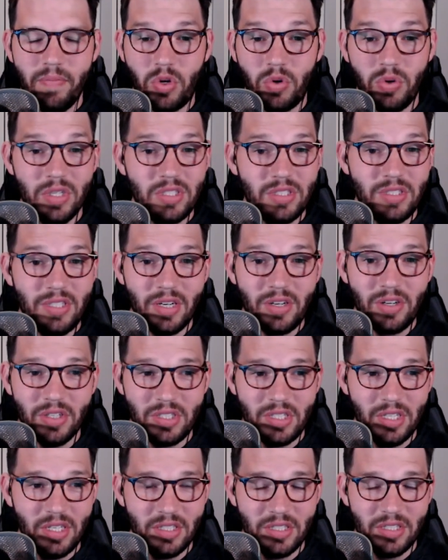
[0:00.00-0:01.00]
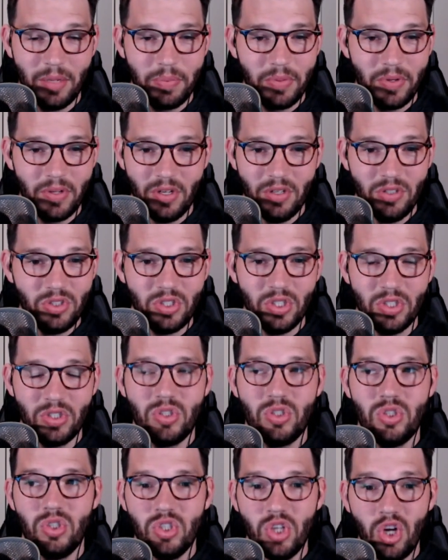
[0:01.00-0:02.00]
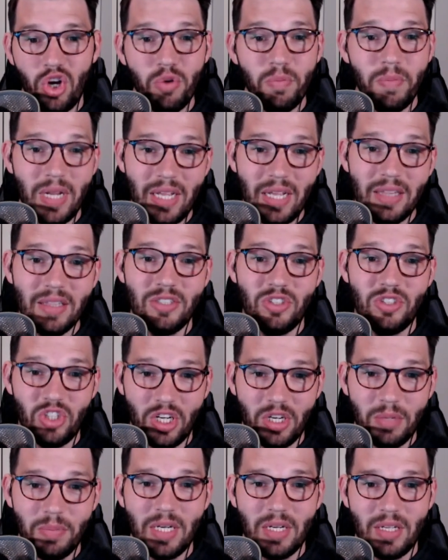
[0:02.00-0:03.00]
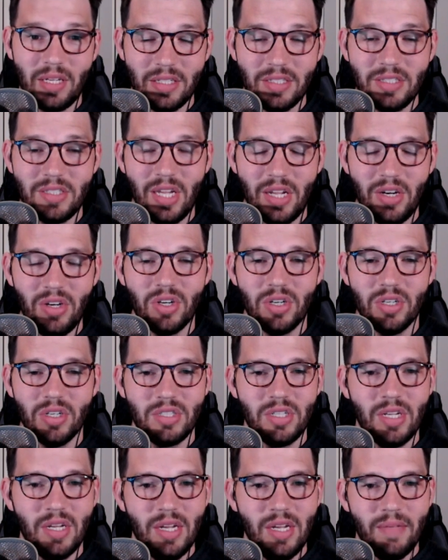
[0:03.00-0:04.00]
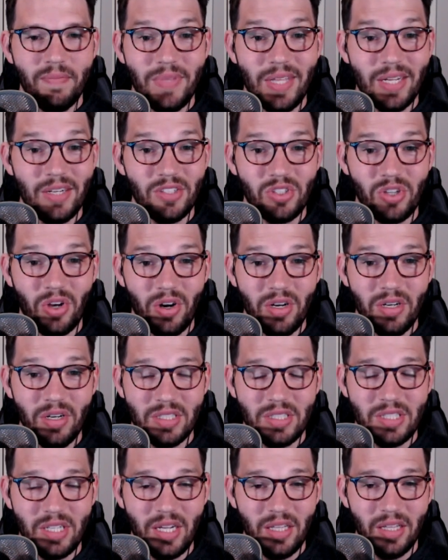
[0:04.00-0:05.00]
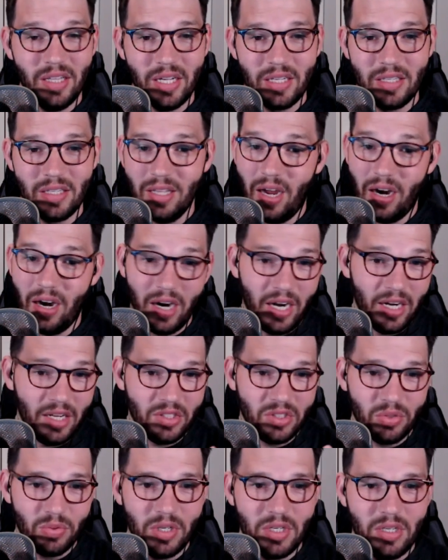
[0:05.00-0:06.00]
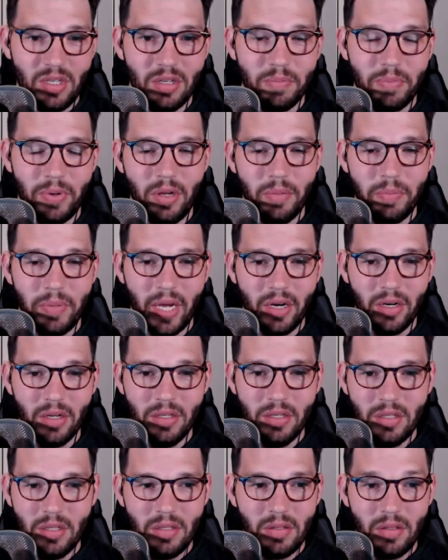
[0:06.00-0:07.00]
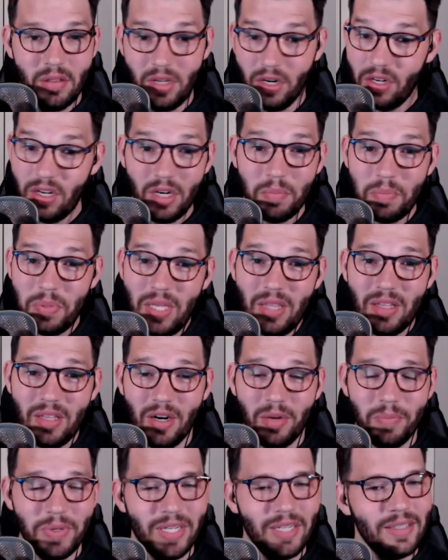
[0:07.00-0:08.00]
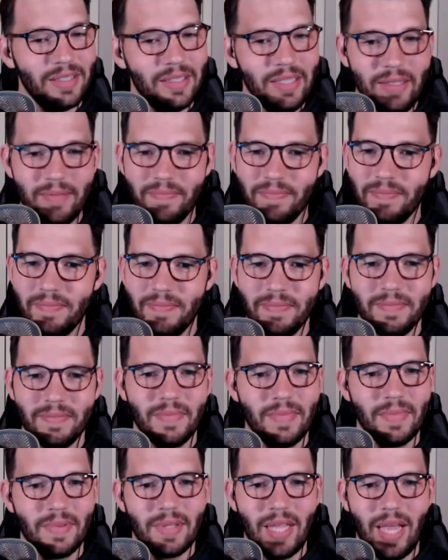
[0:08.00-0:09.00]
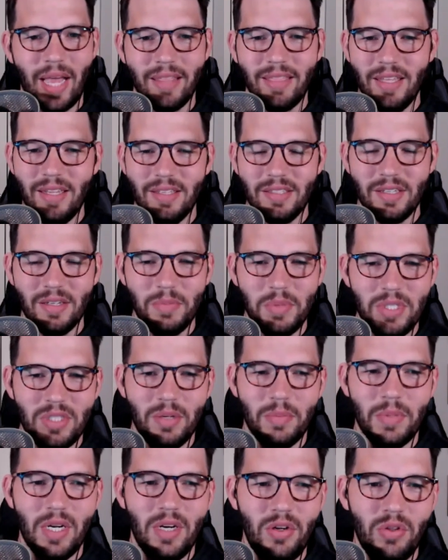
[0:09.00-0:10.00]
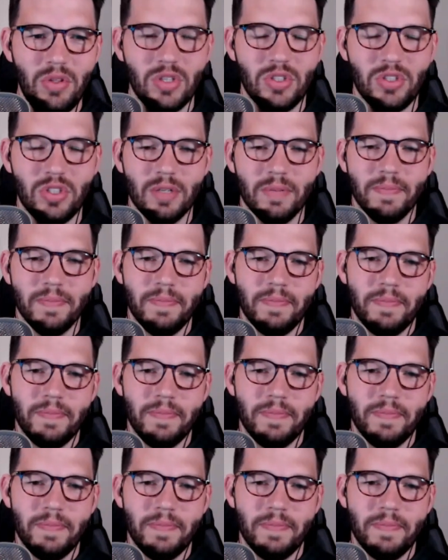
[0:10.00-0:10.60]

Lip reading: Chris Dickerson is up there. There's just so many legitimate contenders that it's hard to say like, all right, it's a Ricky and Paul battle. They're going to be there, but I think it's going to be somebody new this year.